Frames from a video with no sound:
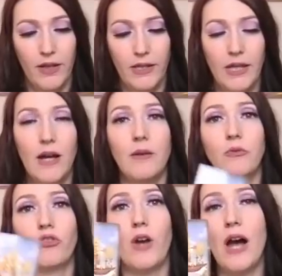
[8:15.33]

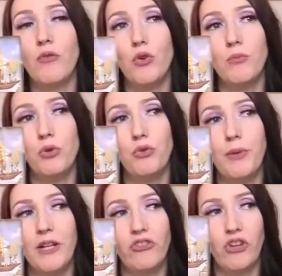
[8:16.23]
Yep, travel,
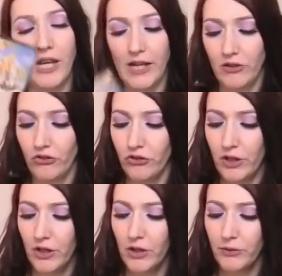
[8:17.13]
movement, change
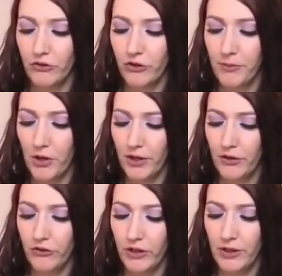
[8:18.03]
there the ship card
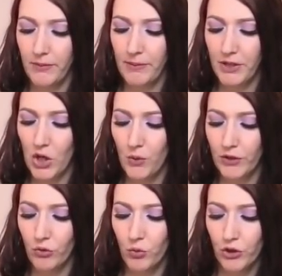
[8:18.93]
energy. They may be
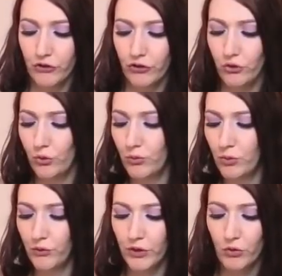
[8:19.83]
going towards you,
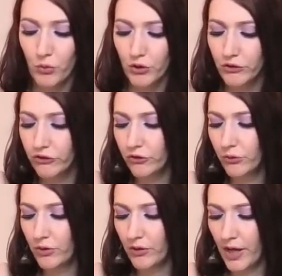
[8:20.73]
moving towards
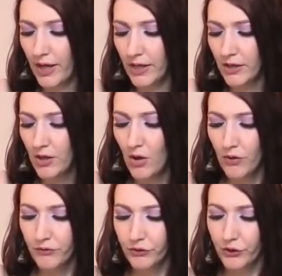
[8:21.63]
you, okay?
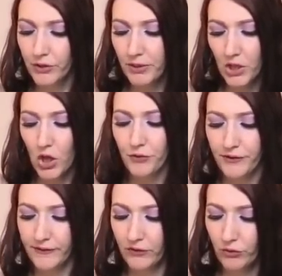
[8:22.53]
So it could be a long
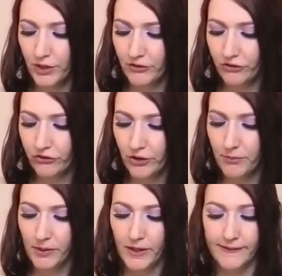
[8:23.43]
distance
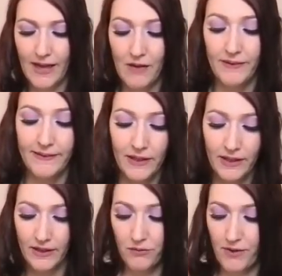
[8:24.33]
relationship because
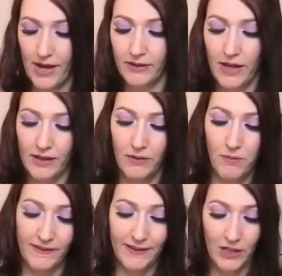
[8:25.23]
obviously the fact that the
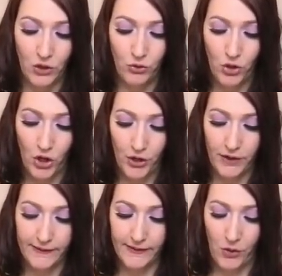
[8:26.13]
missing you
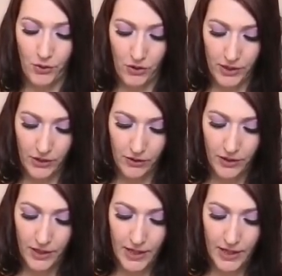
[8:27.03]
card is going on here.